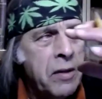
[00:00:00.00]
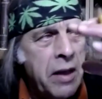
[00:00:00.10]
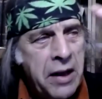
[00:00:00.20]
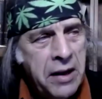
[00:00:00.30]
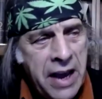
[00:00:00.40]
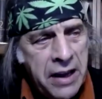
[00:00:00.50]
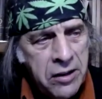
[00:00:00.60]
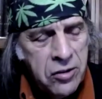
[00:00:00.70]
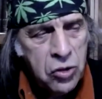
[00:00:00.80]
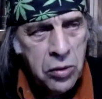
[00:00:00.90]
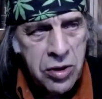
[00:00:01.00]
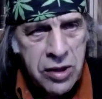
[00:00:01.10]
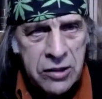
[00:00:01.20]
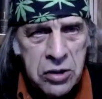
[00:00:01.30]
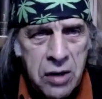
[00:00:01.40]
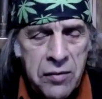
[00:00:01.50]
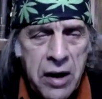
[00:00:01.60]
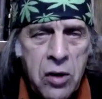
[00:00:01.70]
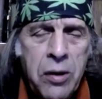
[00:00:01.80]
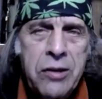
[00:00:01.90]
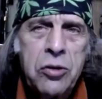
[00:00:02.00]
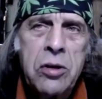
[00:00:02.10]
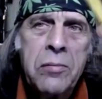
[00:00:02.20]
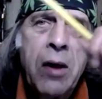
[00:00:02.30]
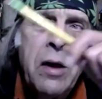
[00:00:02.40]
and adding it to a section of our question